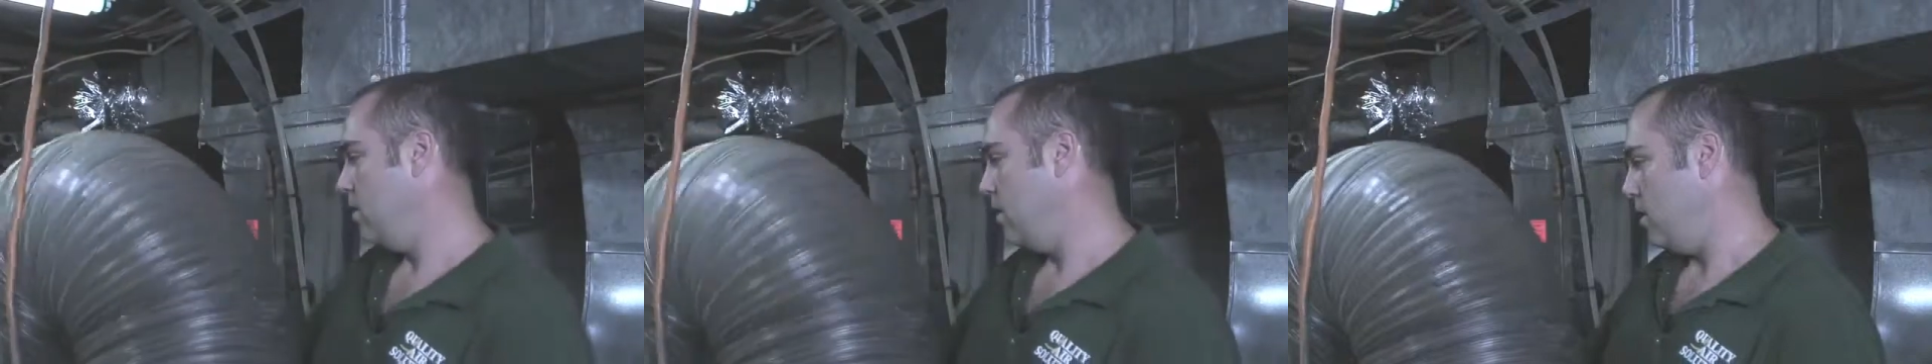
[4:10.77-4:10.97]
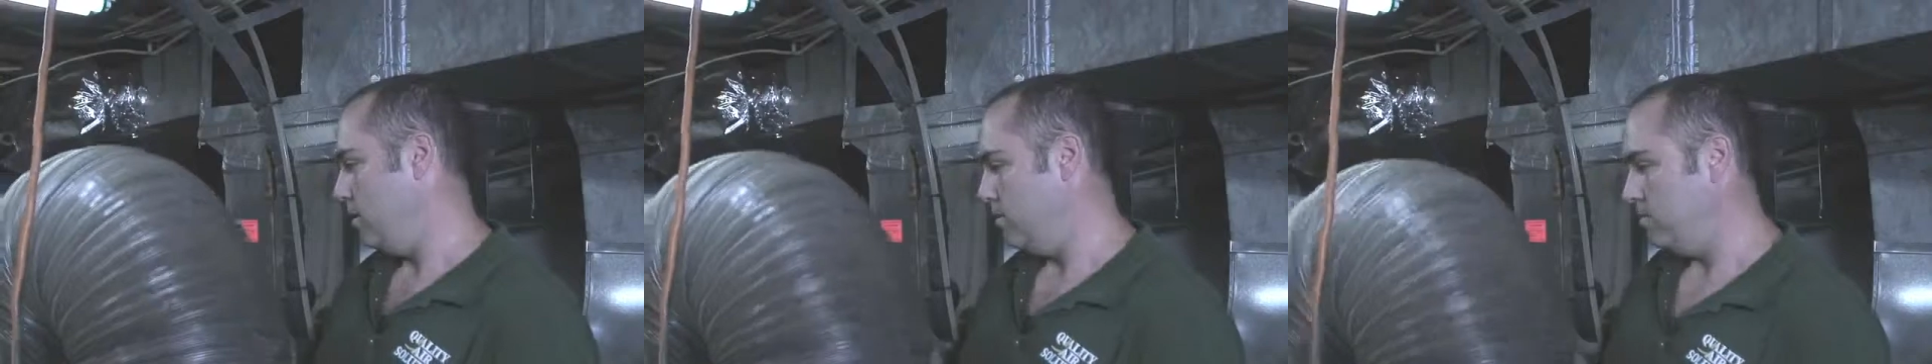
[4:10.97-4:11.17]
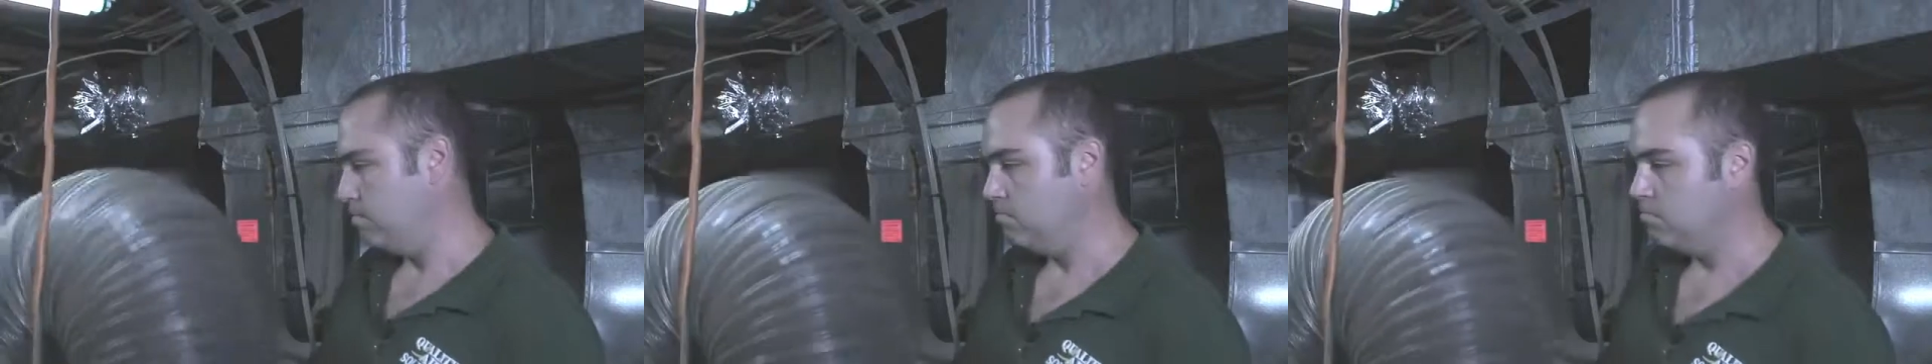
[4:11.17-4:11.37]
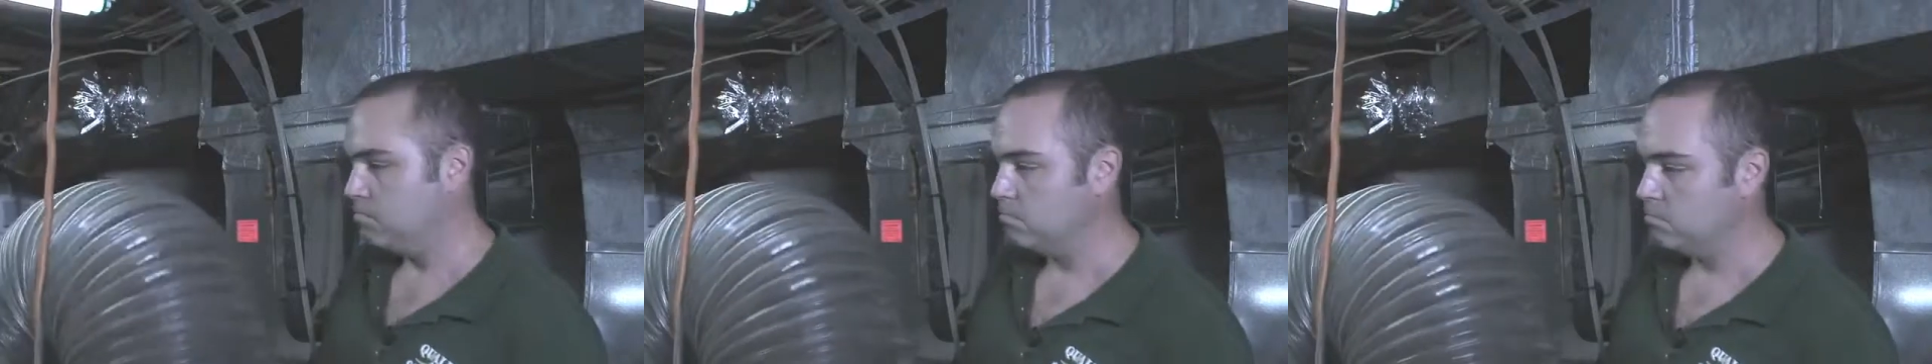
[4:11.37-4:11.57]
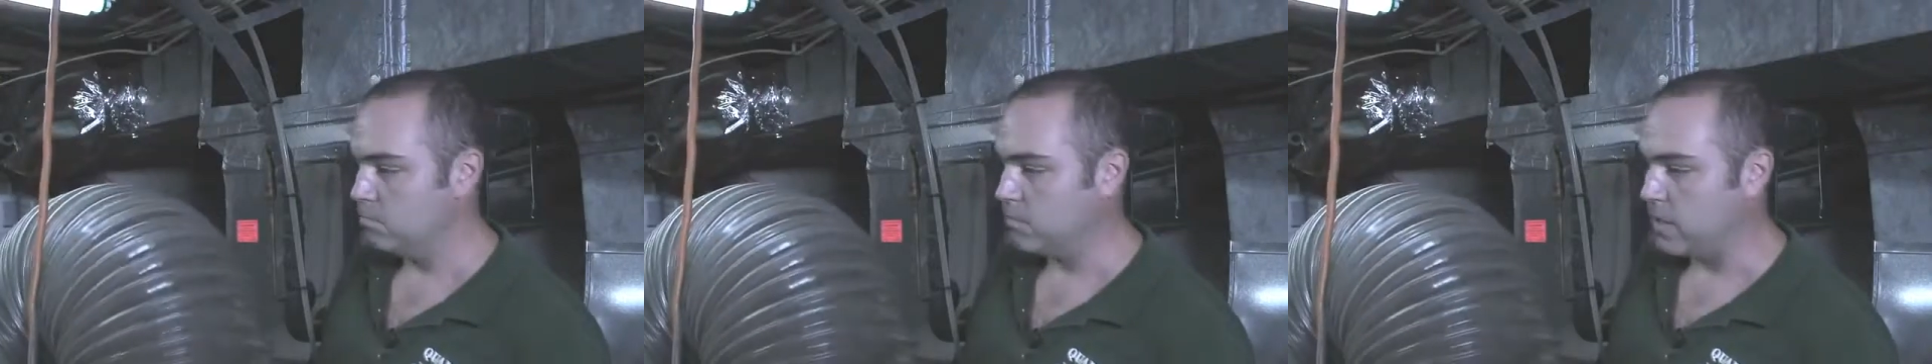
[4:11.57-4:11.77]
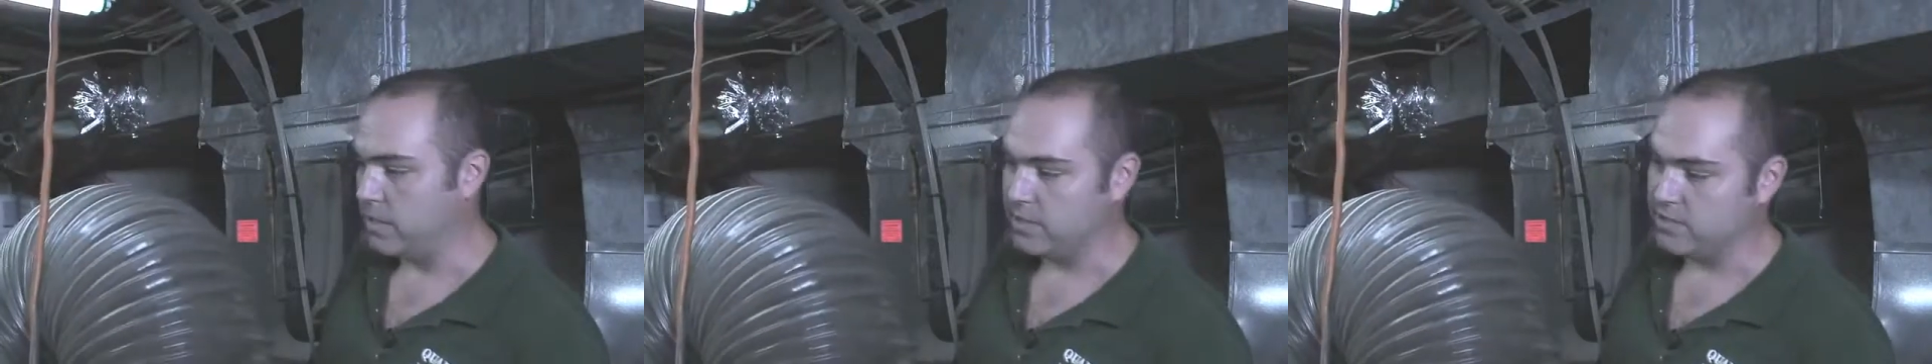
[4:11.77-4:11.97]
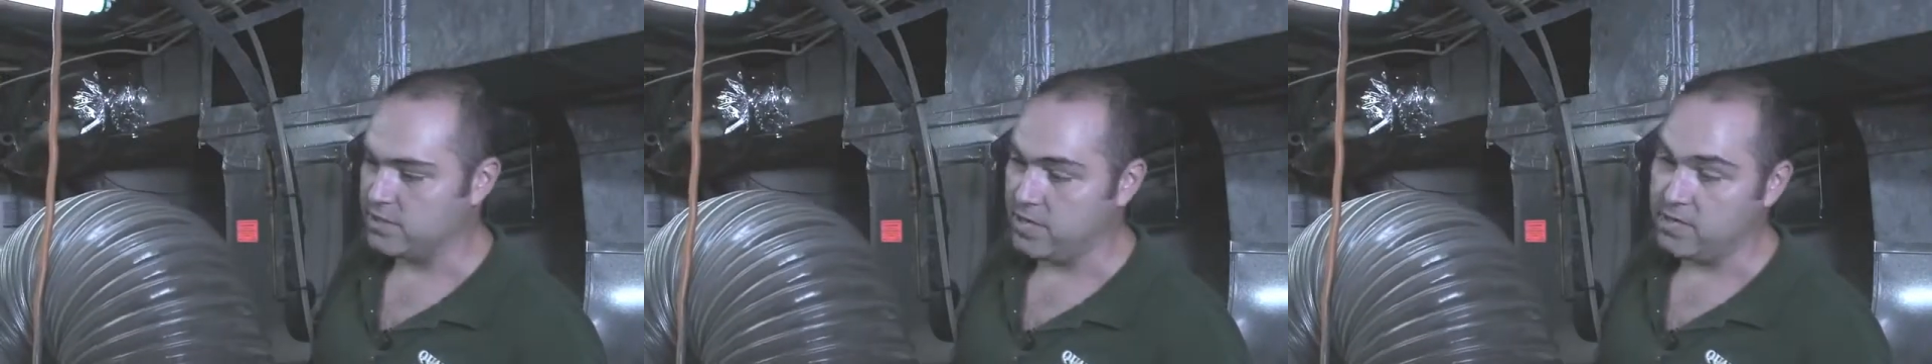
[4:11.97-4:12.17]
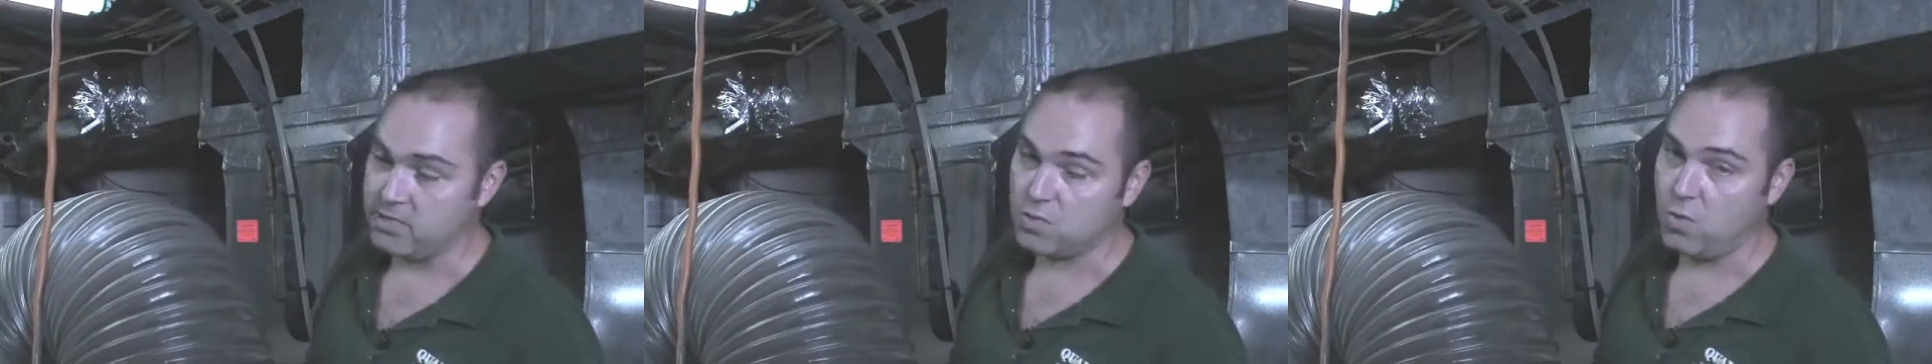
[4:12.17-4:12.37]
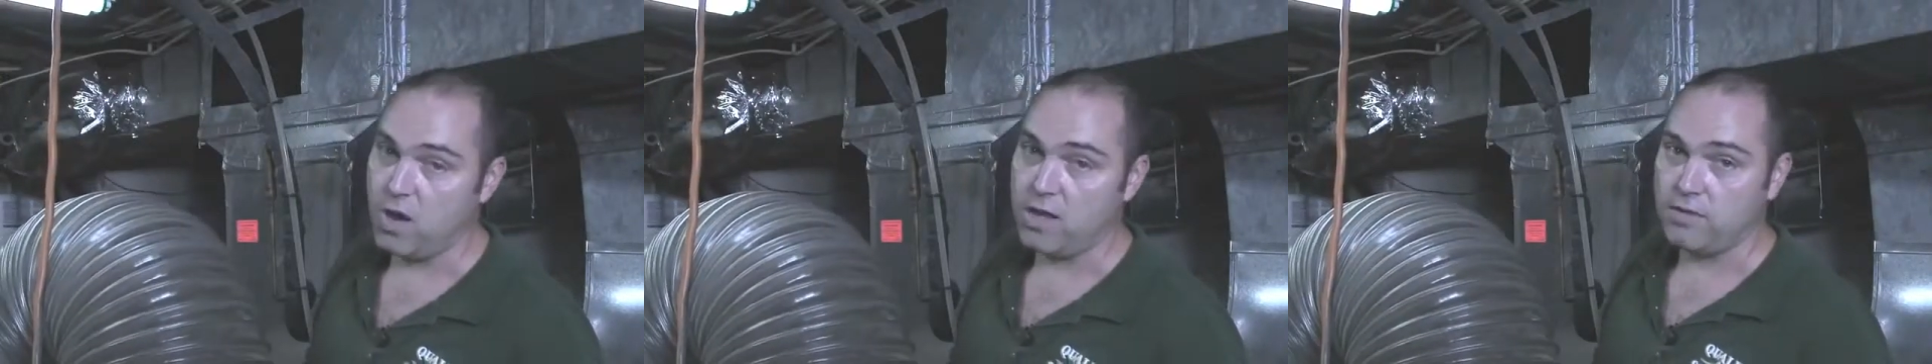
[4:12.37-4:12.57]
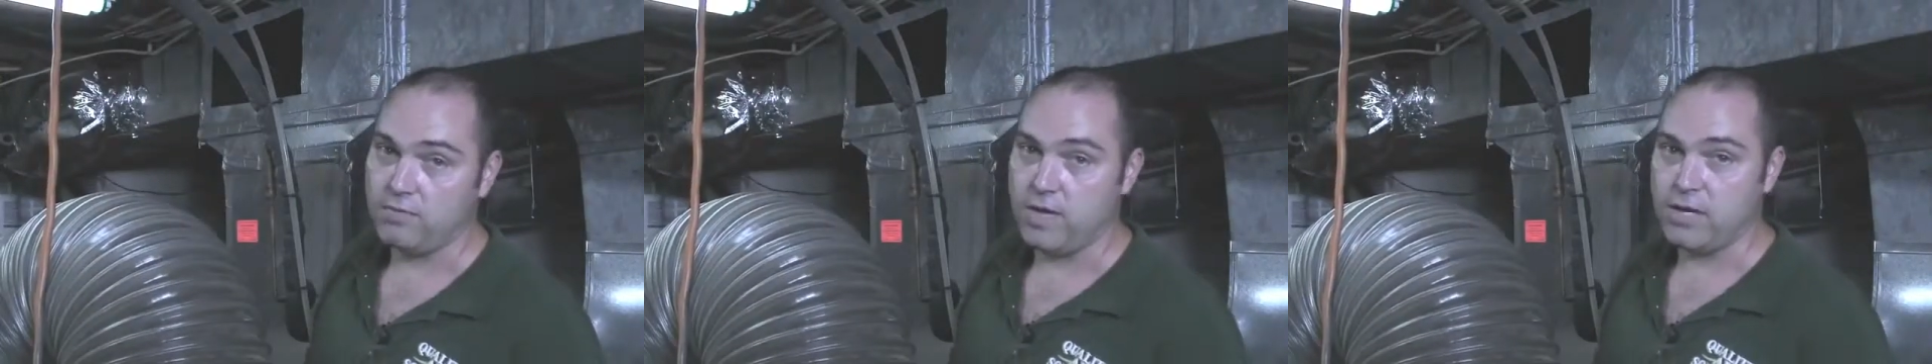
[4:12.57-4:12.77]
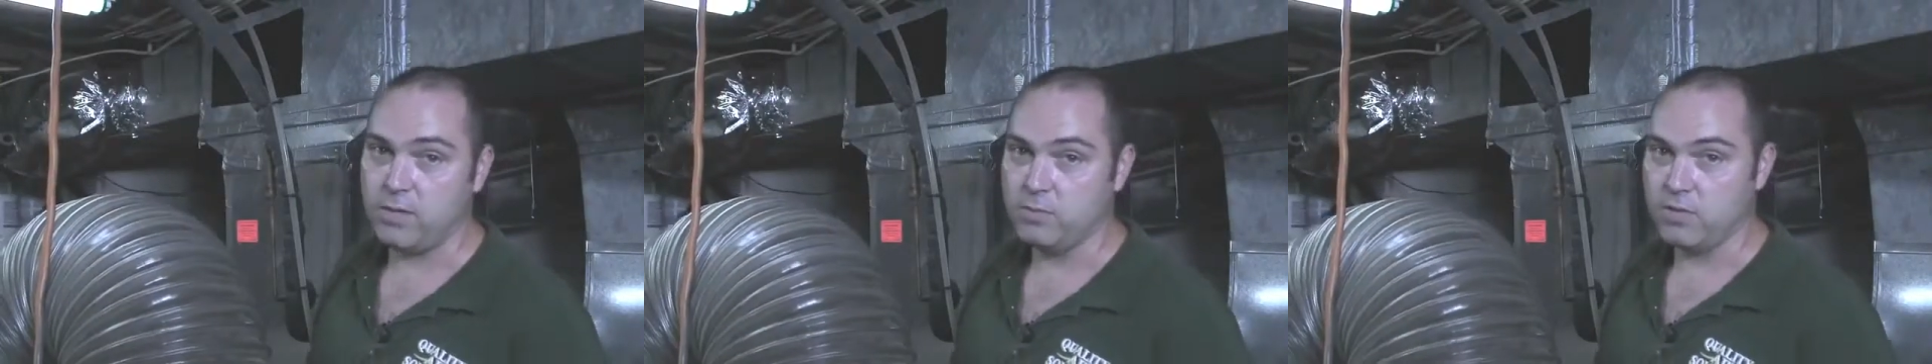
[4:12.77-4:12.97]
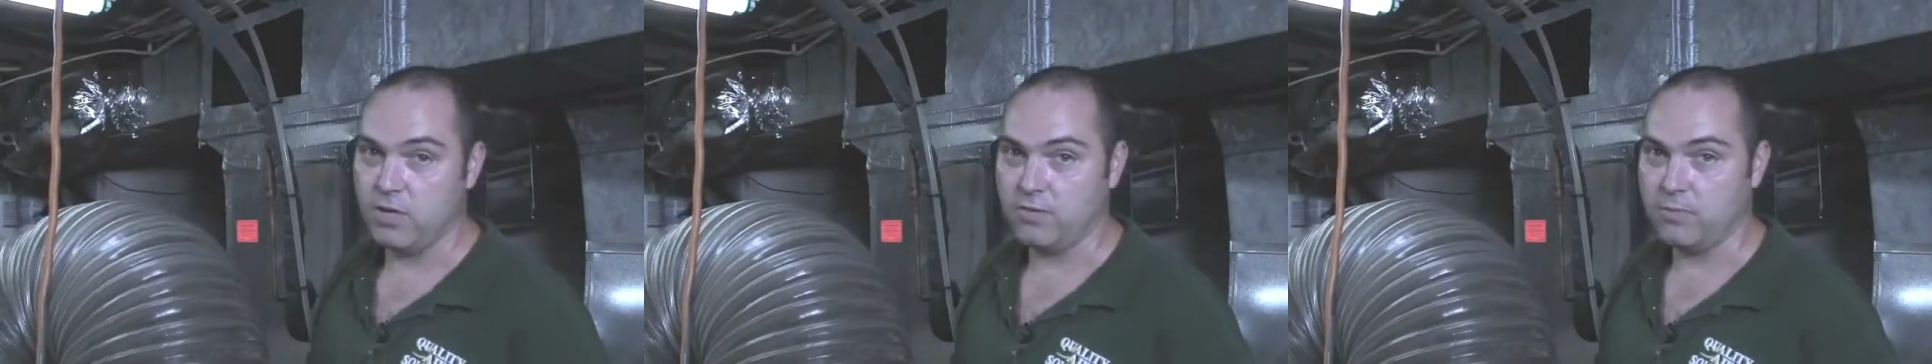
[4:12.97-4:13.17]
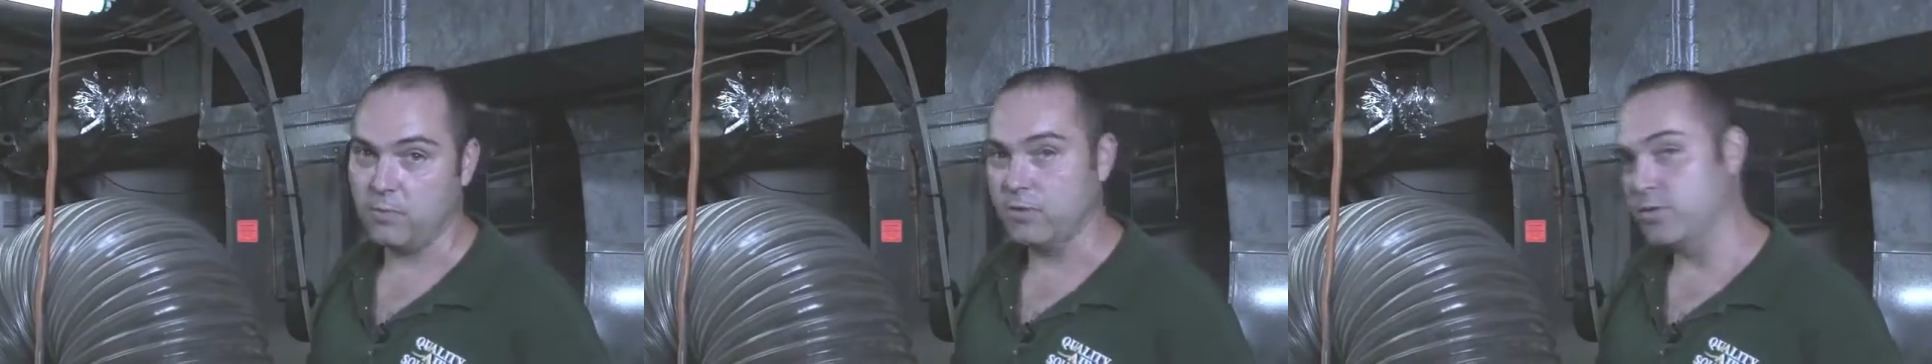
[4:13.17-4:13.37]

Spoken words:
Like I said, it's quiet. The vacuum's off.